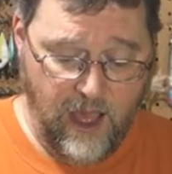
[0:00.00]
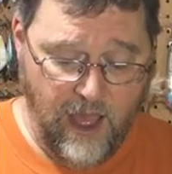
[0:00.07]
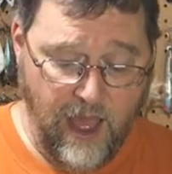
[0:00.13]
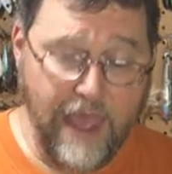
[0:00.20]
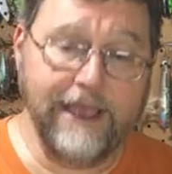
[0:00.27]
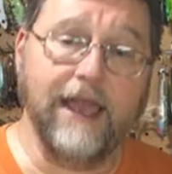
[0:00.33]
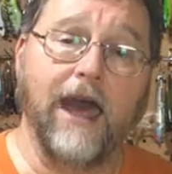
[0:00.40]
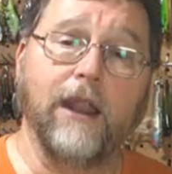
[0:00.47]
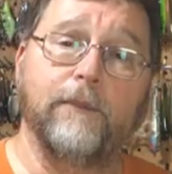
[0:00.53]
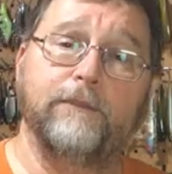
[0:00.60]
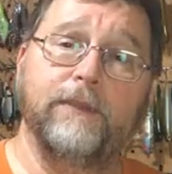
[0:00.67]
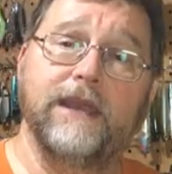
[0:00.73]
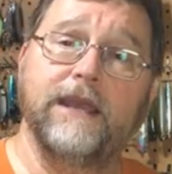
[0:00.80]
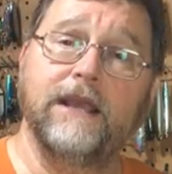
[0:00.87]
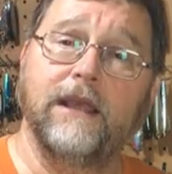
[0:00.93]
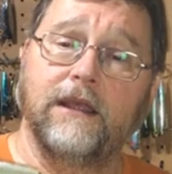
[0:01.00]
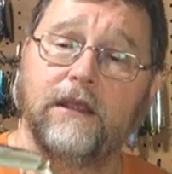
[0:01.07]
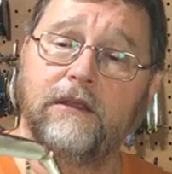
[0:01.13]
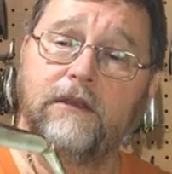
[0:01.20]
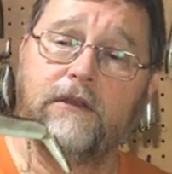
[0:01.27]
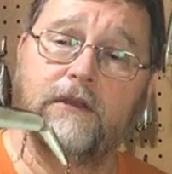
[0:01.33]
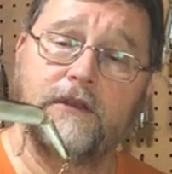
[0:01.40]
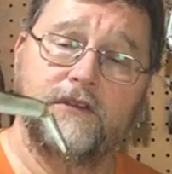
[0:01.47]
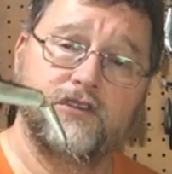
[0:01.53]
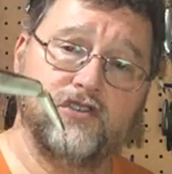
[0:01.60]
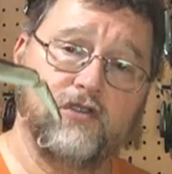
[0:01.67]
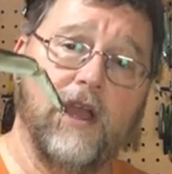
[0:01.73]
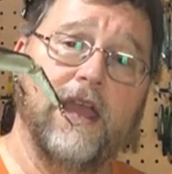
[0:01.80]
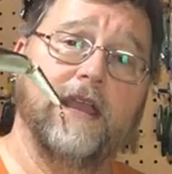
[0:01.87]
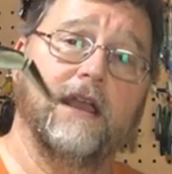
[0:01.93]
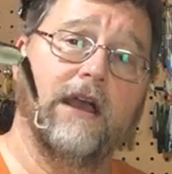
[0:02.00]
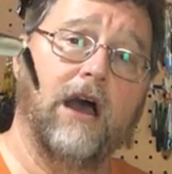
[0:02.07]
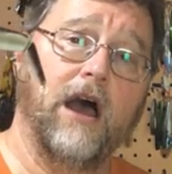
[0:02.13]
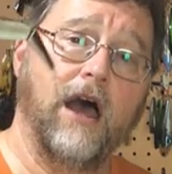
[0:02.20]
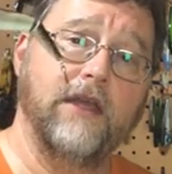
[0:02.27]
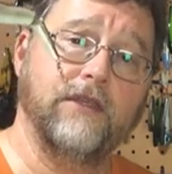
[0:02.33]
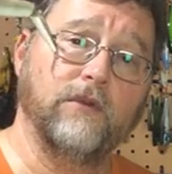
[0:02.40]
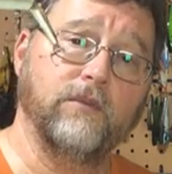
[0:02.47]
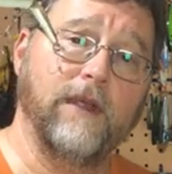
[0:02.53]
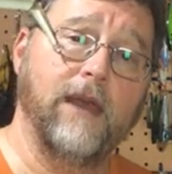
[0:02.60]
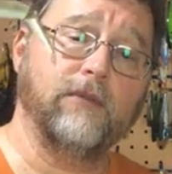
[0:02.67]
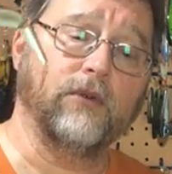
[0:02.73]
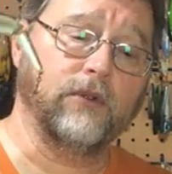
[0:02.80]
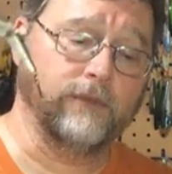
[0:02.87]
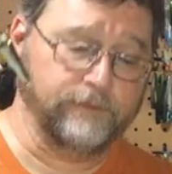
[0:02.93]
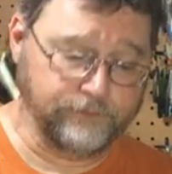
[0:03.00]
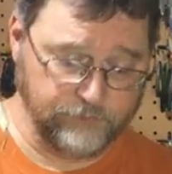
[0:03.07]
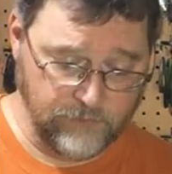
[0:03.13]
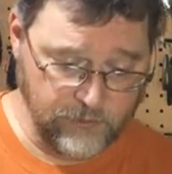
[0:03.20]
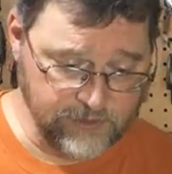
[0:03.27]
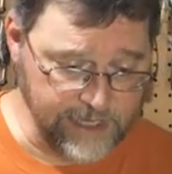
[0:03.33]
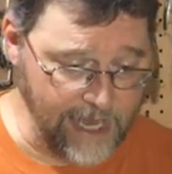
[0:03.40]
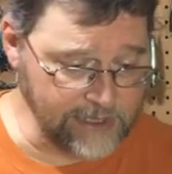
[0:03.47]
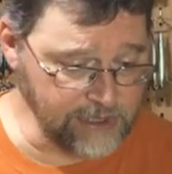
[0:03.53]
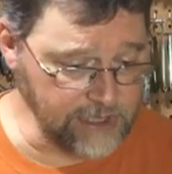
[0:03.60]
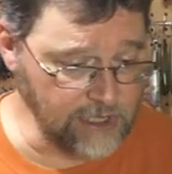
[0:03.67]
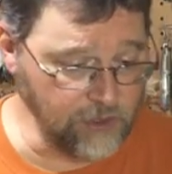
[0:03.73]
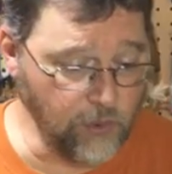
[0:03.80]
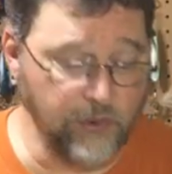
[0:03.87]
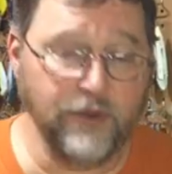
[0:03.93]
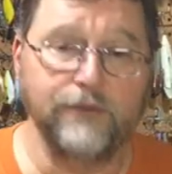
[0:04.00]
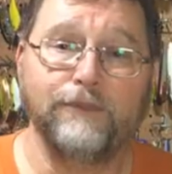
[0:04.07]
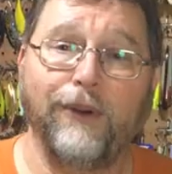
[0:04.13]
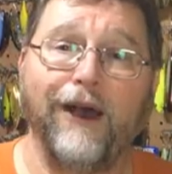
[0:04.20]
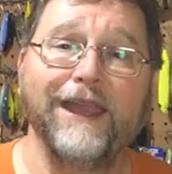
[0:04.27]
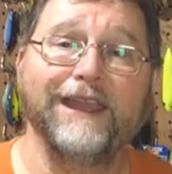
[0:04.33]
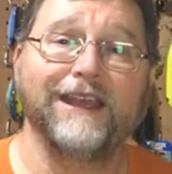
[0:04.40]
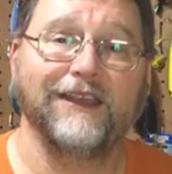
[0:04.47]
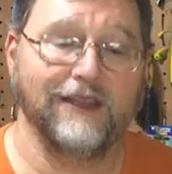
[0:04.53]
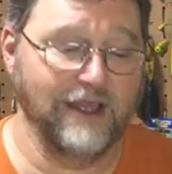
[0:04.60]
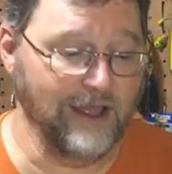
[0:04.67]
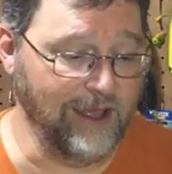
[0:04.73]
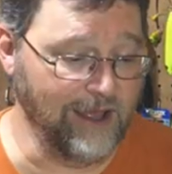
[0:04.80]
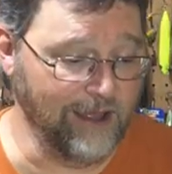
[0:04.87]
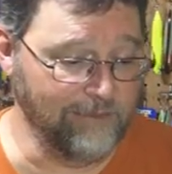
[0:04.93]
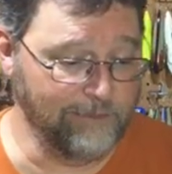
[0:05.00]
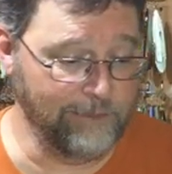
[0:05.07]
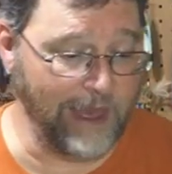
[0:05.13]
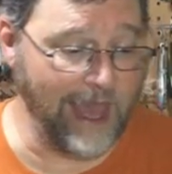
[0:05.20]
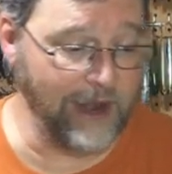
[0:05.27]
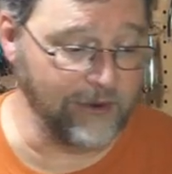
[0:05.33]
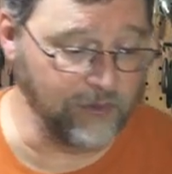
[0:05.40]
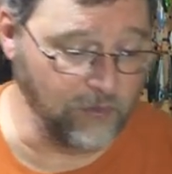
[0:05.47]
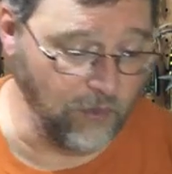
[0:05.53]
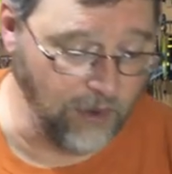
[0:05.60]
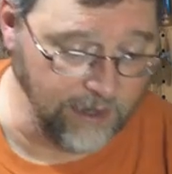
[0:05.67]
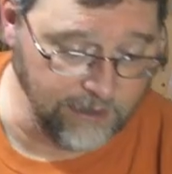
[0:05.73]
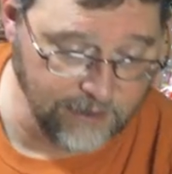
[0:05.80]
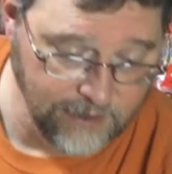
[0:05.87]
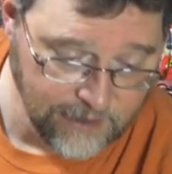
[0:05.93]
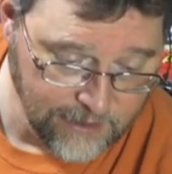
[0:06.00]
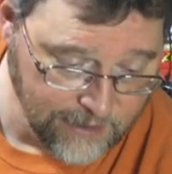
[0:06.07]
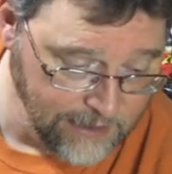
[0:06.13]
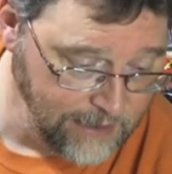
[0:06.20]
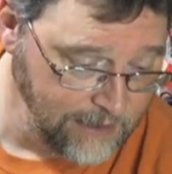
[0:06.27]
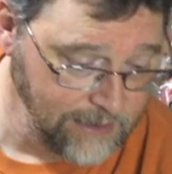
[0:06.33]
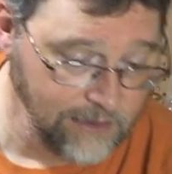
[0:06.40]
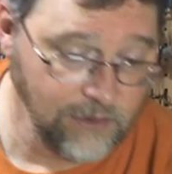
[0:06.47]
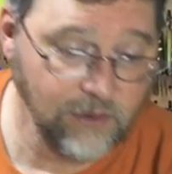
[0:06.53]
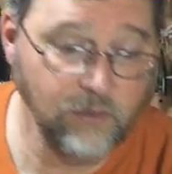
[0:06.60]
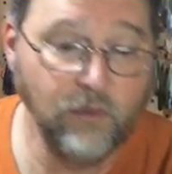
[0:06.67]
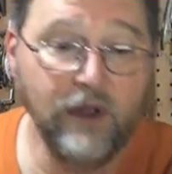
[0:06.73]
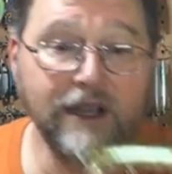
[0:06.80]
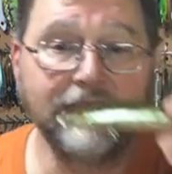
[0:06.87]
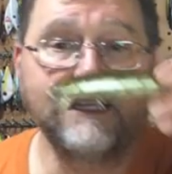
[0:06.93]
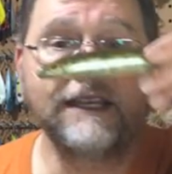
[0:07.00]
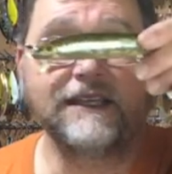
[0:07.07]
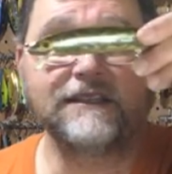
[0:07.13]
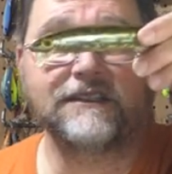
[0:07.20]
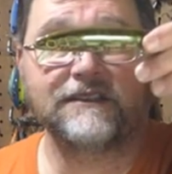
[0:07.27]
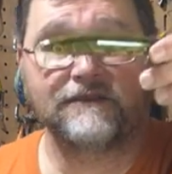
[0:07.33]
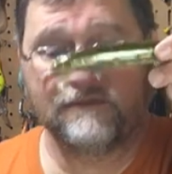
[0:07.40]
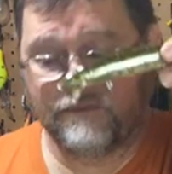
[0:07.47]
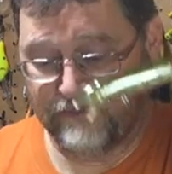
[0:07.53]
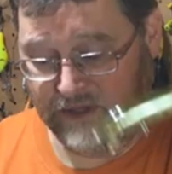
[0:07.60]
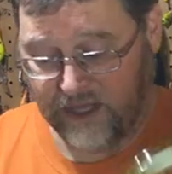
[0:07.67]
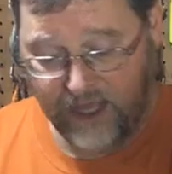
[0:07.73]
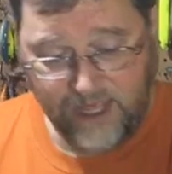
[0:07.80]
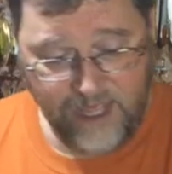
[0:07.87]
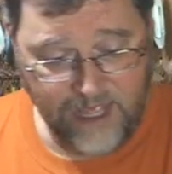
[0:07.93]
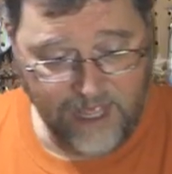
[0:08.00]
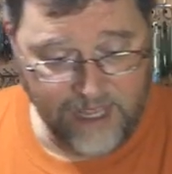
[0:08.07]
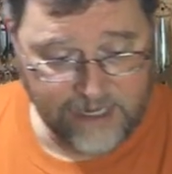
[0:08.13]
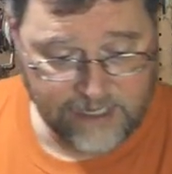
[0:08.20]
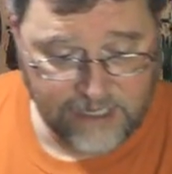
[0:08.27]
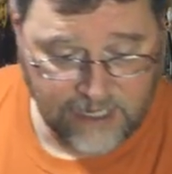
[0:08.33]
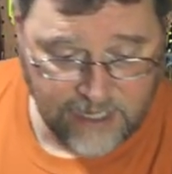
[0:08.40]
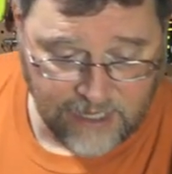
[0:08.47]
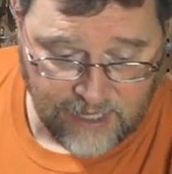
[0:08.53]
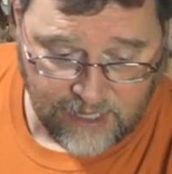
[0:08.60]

I got a big strike on the Rebel. It was actually a northern pike patterned one of these. And